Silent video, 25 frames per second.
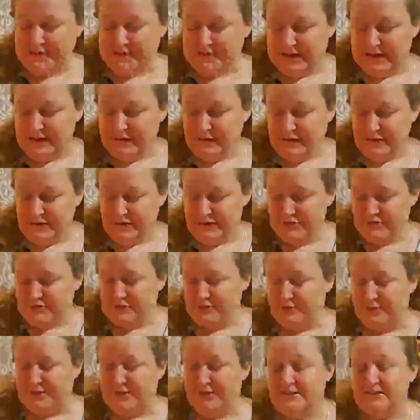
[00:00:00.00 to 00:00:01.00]
kind of interesting
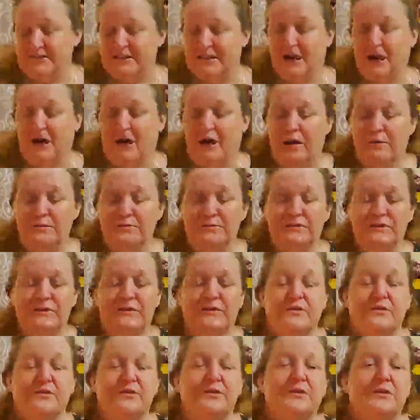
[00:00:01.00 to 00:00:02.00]
because the
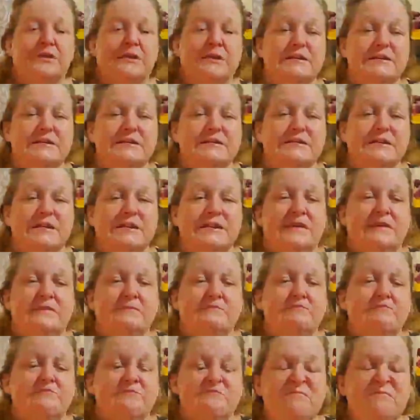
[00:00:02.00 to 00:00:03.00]
obstacle is the
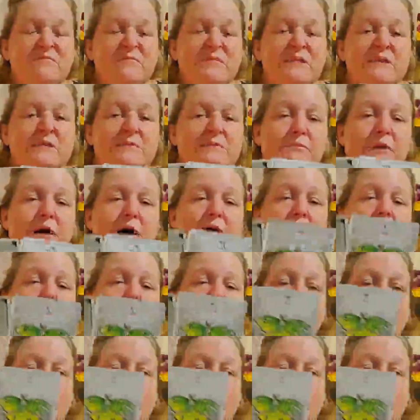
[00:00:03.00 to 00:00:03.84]
moth.